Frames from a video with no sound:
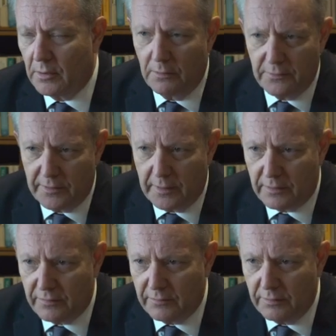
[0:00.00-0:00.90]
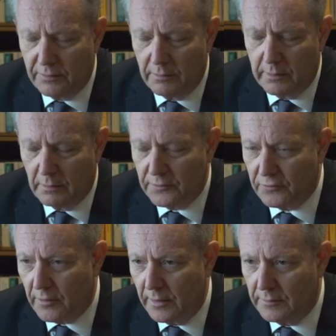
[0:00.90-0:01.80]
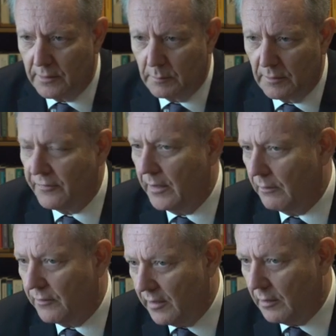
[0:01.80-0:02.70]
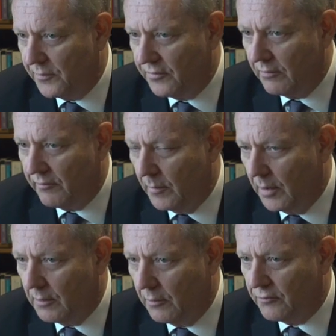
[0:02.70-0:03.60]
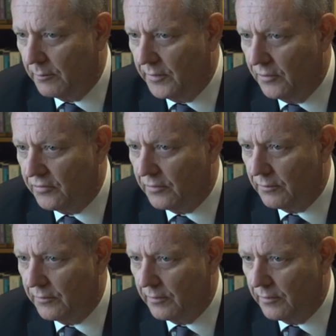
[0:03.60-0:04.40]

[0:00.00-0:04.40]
context to illustrate the profound depths of my contribution